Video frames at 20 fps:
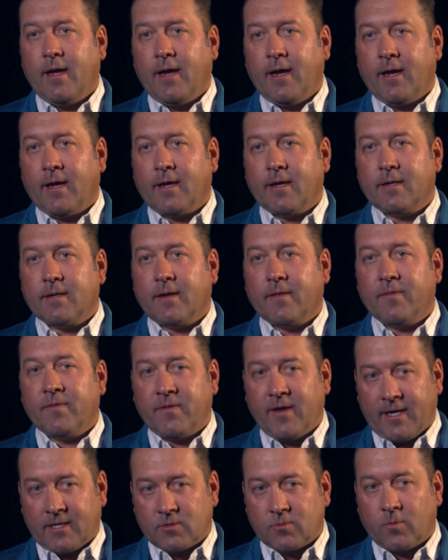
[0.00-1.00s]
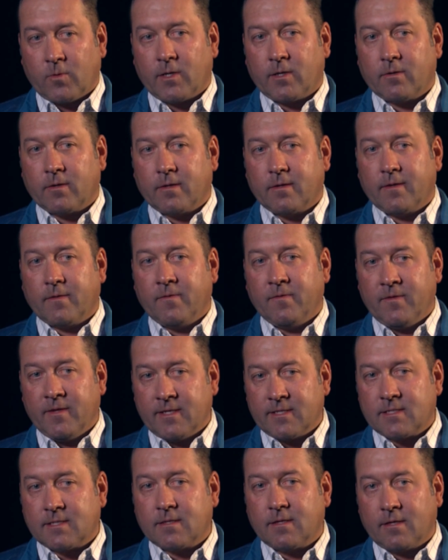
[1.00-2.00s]
And that's where
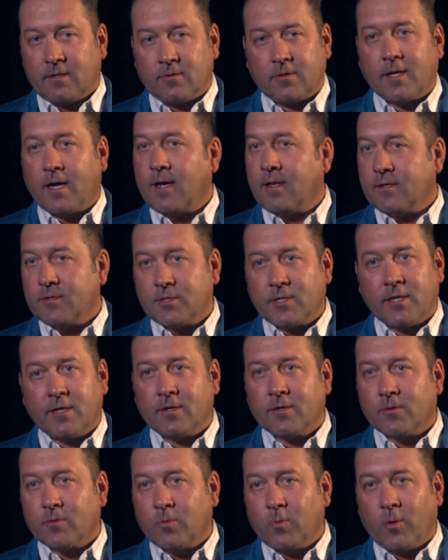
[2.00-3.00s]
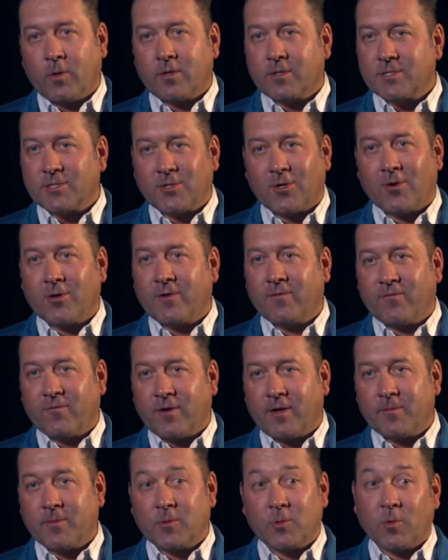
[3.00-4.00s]
this little college here, where it started
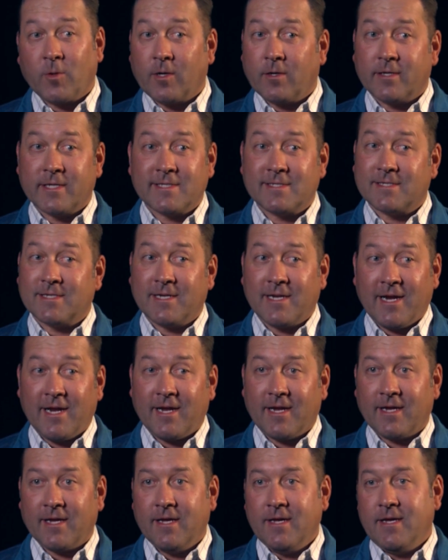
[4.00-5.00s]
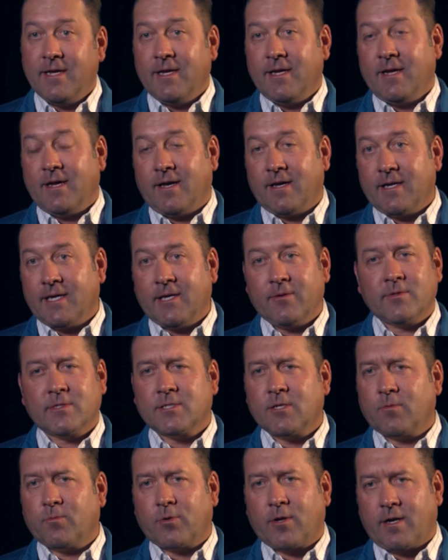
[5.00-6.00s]
from and to where it is today, he was
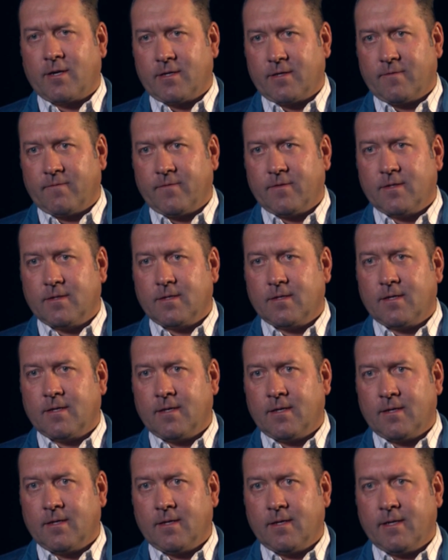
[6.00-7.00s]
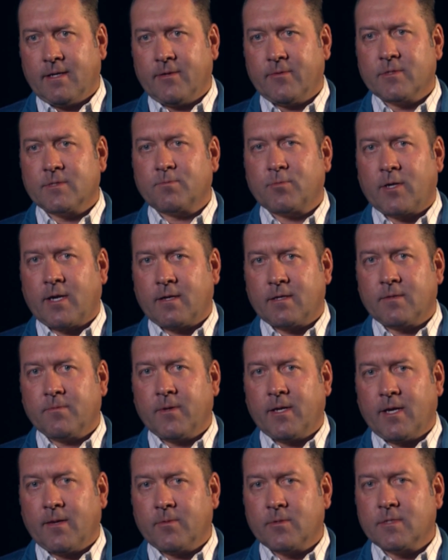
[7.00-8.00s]
so proud of. And he was proud to
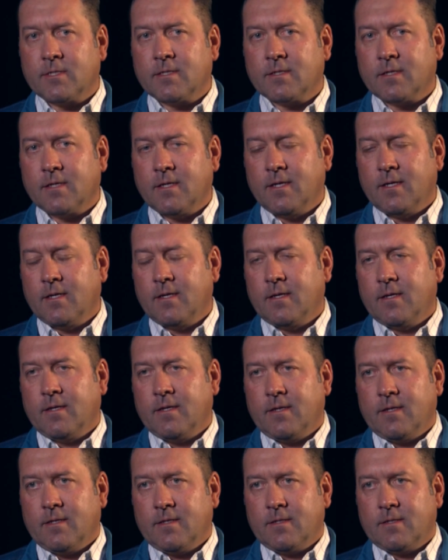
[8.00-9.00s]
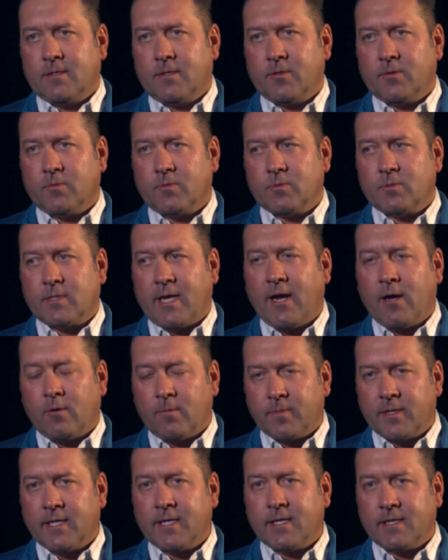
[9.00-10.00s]
be able to
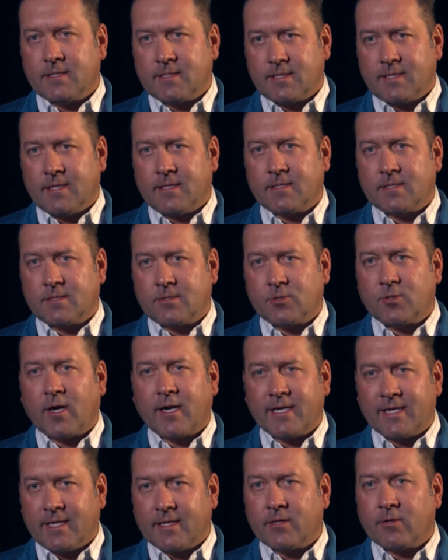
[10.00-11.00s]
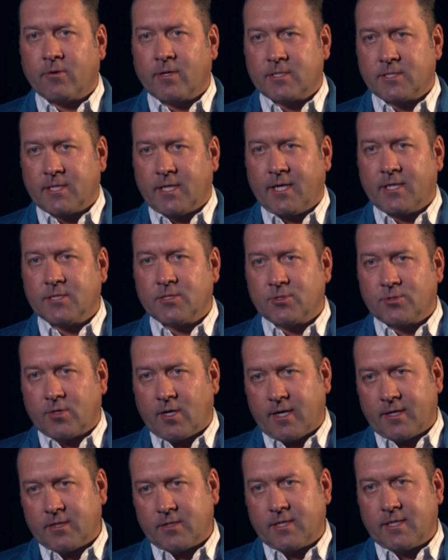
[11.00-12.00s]
help kids try to get their education,
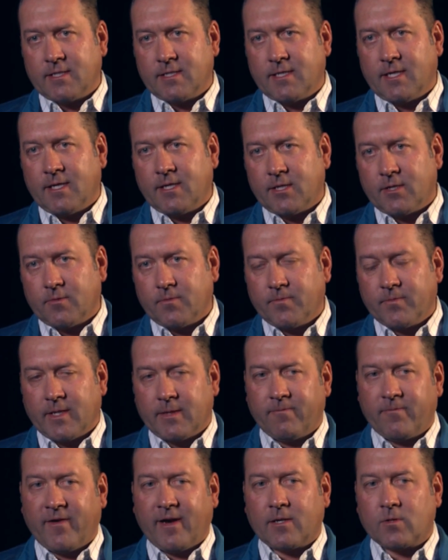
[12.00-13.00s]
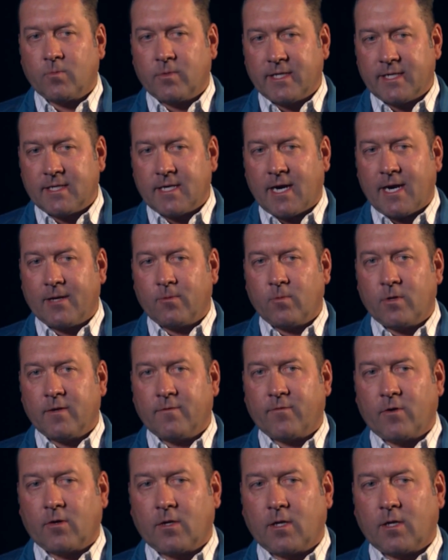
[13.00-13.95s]
try to continue. In fact, when he died, one of our